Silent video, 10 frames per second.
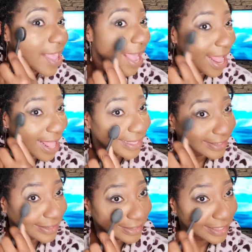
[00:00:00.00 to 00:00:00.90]

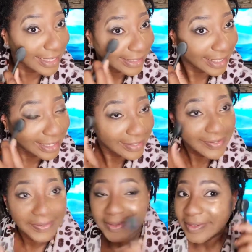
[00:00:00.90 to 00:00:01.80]
Yes, like a
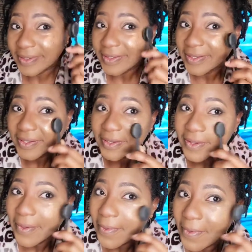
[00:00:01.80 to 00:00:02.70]
gold.
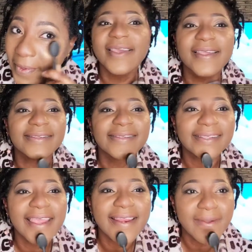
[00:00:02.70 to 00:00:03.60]
You can use
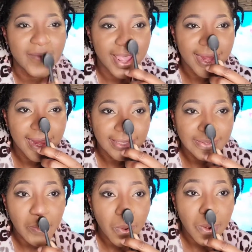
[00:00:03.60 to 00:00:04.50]
it anywhere
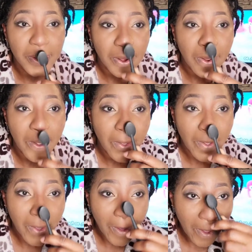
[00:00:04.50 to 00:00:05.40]
that you want.
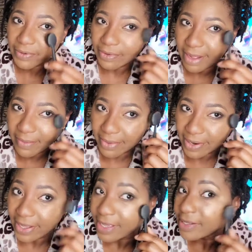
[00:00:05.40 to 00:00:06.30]
But
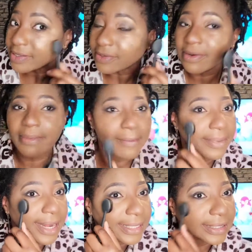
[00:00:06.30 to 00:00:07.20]
remember, it's all
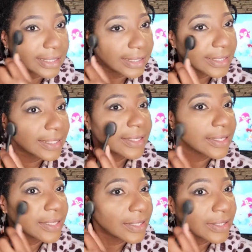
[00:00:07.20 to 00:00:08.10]
about blending.
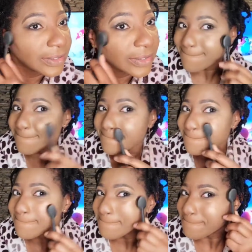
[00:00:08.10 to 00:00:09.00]

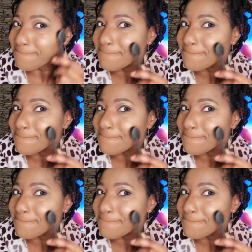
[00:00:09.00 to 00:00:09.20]
And